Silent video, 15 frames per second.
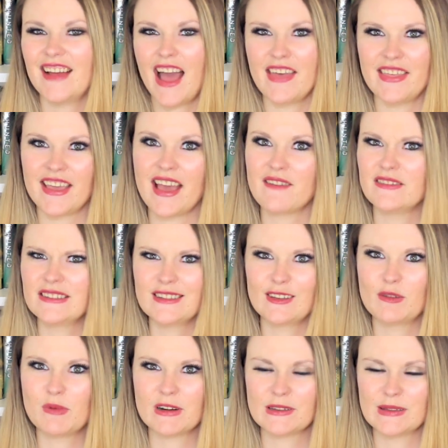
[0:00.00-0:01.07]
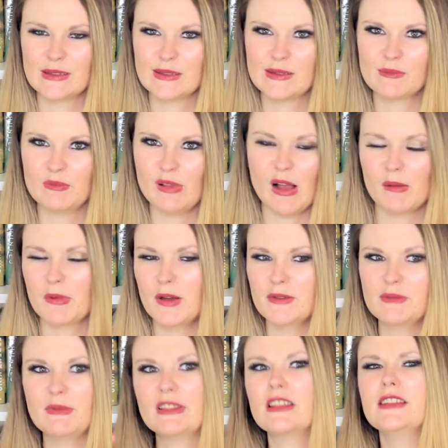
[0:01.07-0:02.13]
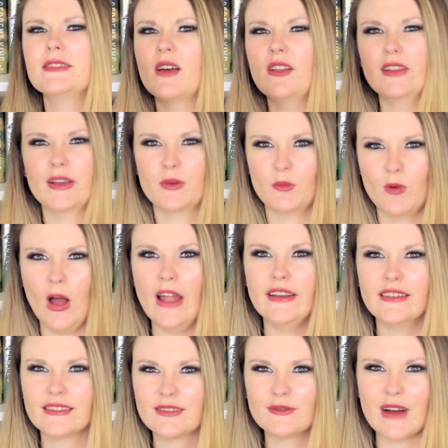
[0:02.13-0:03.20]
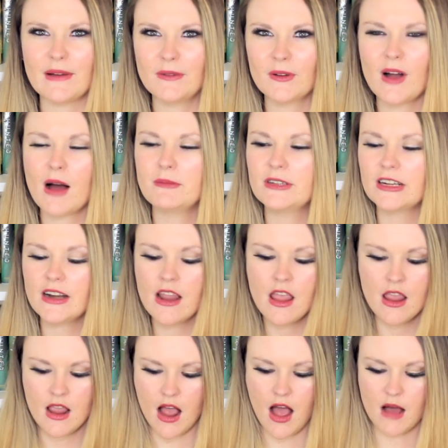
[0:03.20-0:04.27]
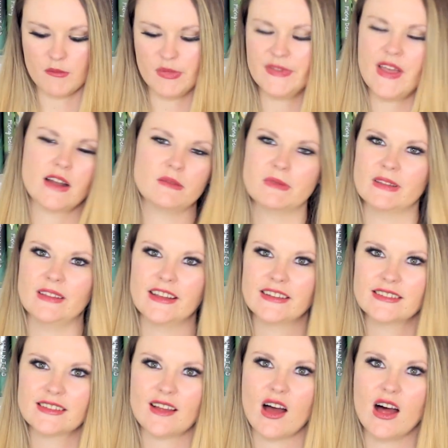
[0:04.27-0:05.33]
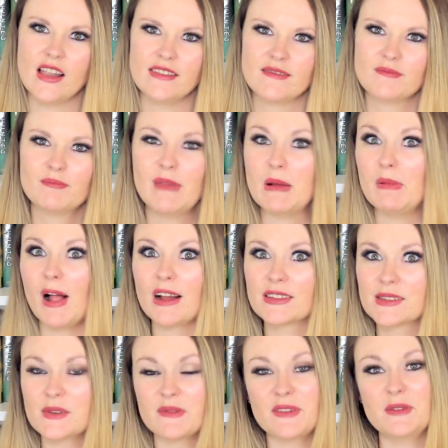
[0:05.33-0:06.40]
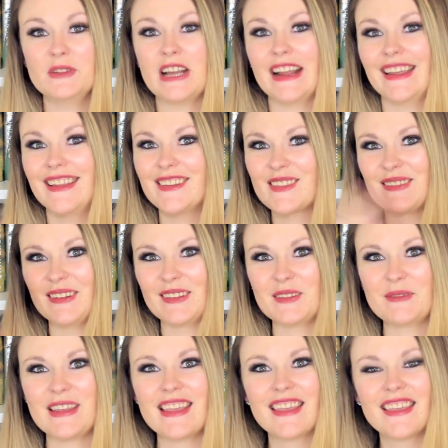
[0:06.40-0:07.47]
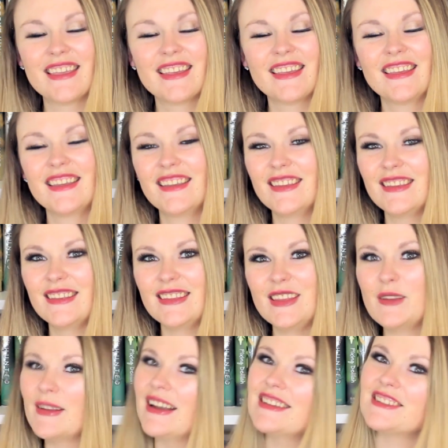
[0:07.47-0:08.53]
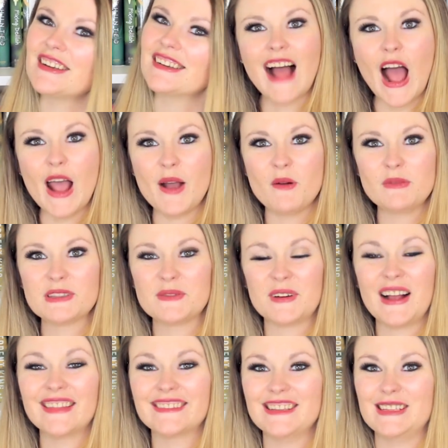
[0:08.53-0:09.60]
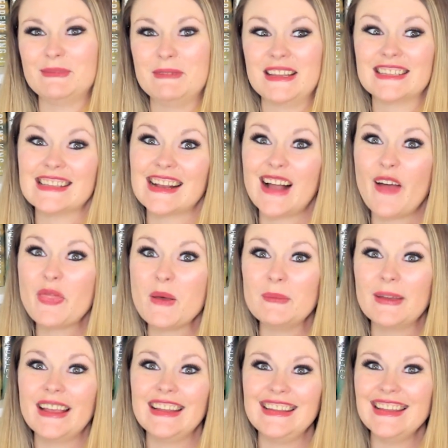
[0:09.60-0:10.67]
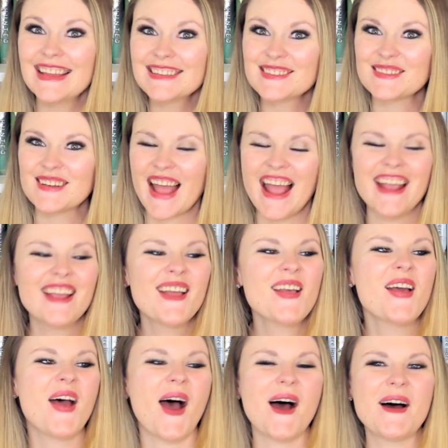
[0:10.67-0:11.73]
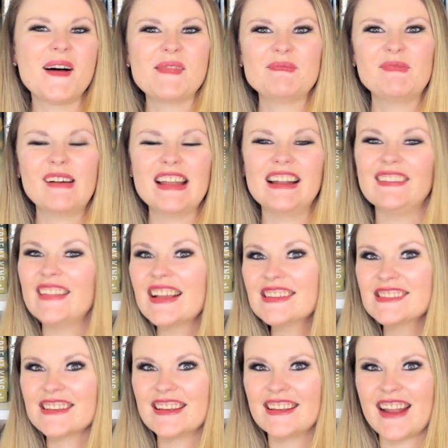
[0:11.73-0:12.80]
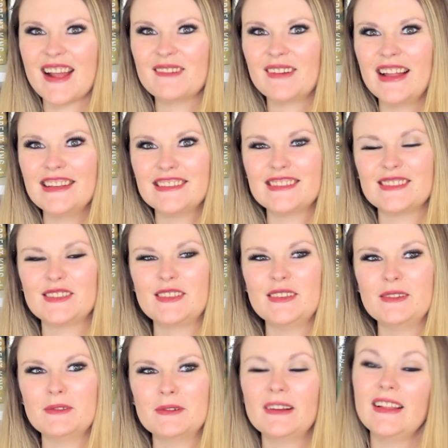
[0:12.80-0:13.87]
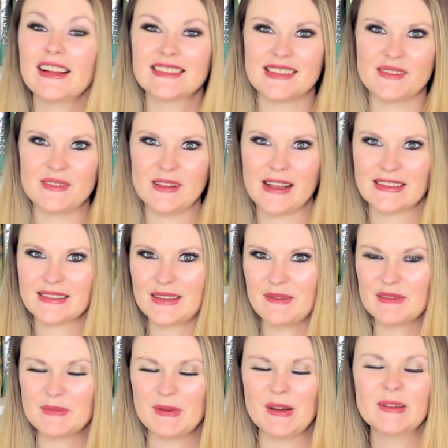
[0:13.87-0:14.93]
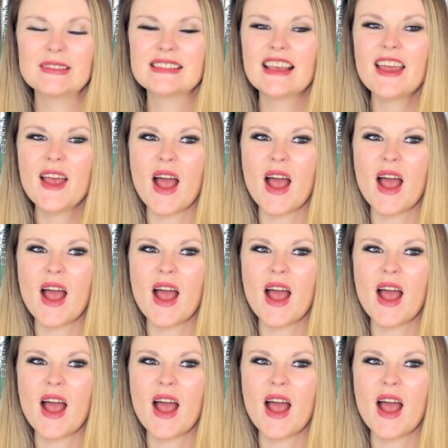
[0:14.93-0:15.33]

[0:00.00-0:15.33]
I think, every single person's blog post. But it's all, like, one raffle copter. But that'll be linked on my blog. So if you check it throughout the week, you can enter. I almost forgot these because I got them yesterday. But Alexa and I went to Alexa of Alexa Loves Books.